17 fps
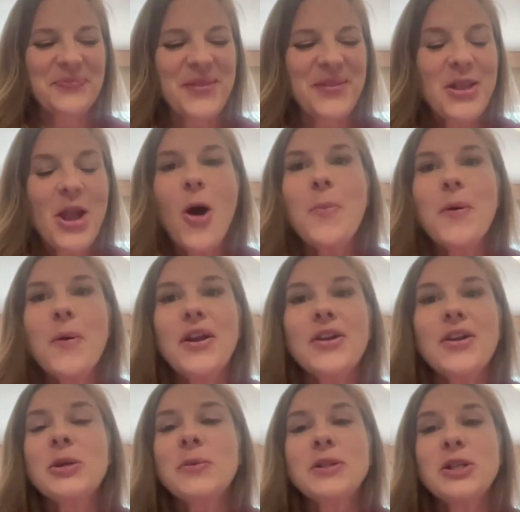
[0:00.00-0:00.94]
No, but
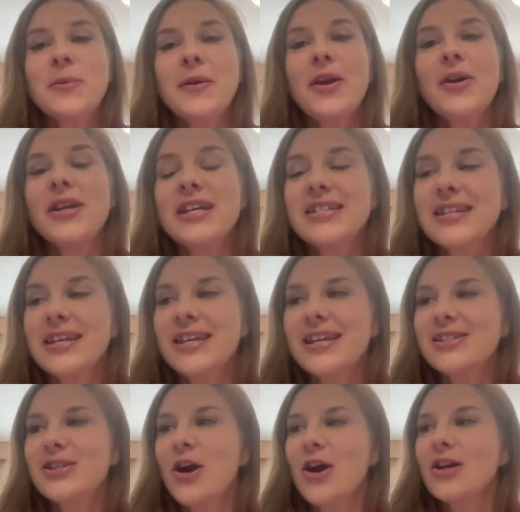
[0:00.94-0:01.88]
to be honest,
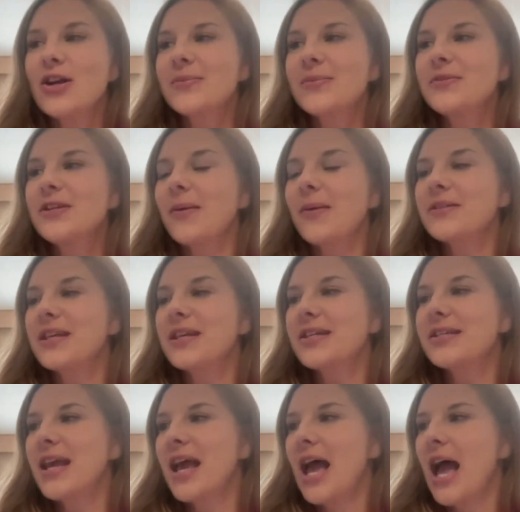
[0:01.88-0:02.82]
it's hard sometimes
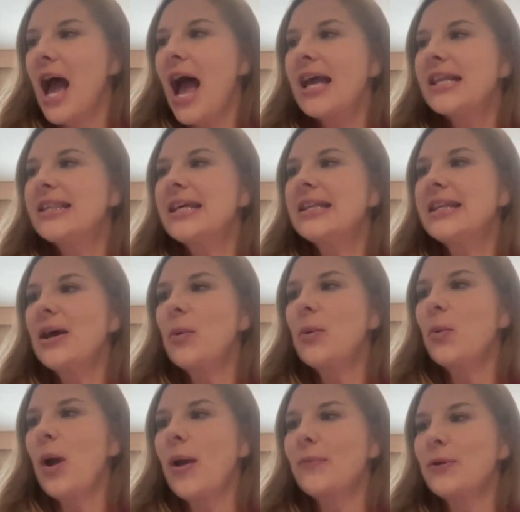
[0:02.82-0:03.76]
because I think that
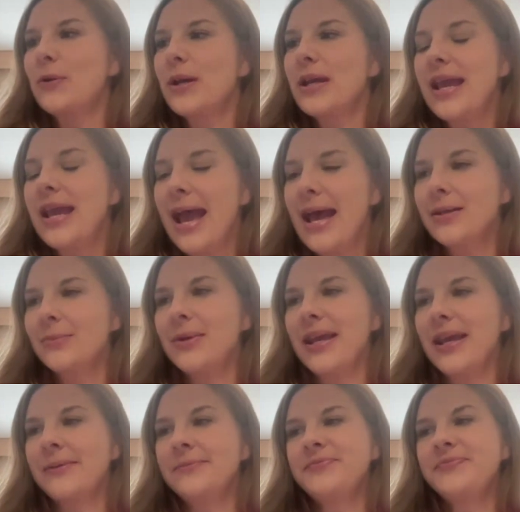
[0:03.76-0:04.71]
Web3
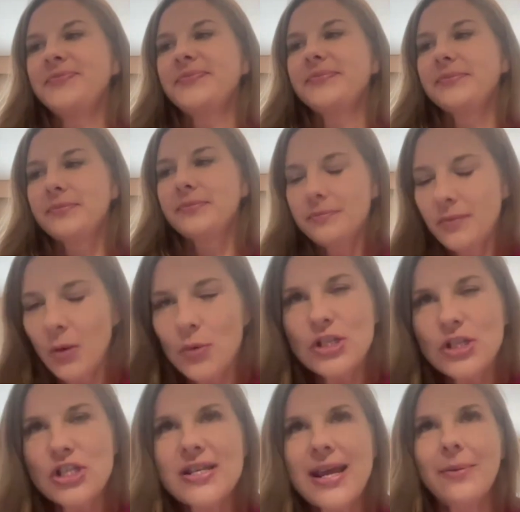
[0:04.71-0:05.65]
Academy,
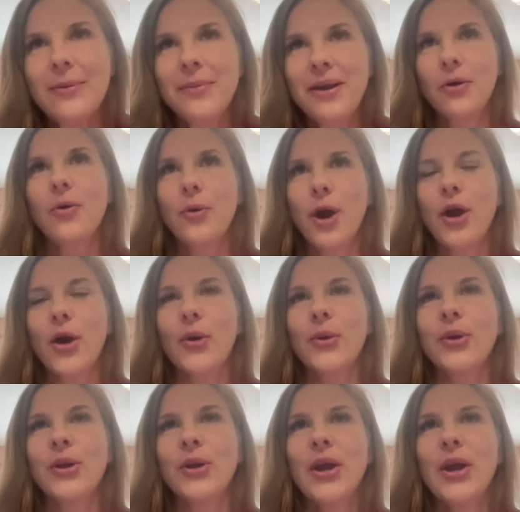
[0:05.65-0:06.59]
which is now Milk
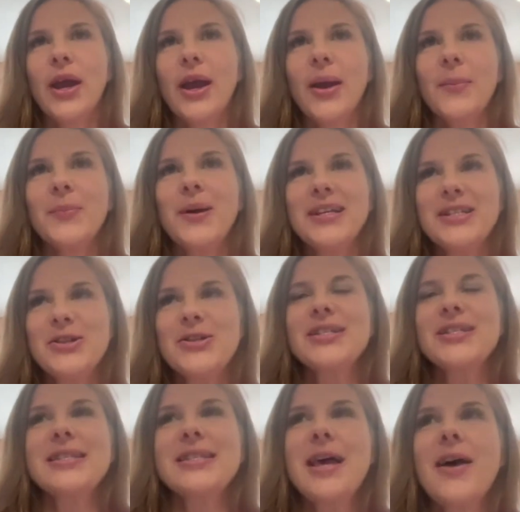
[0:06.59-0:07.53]
Road, my
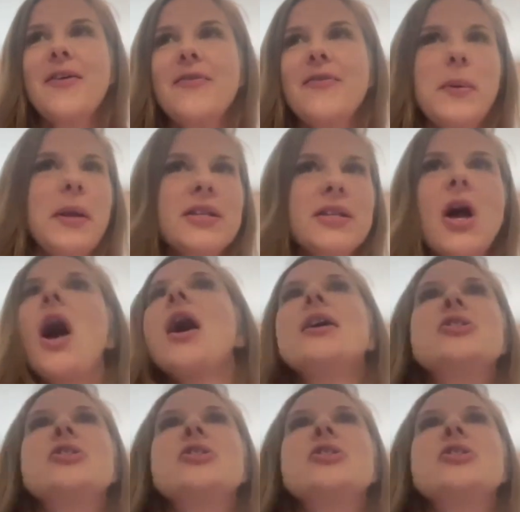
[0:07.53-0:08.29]
students laugh because I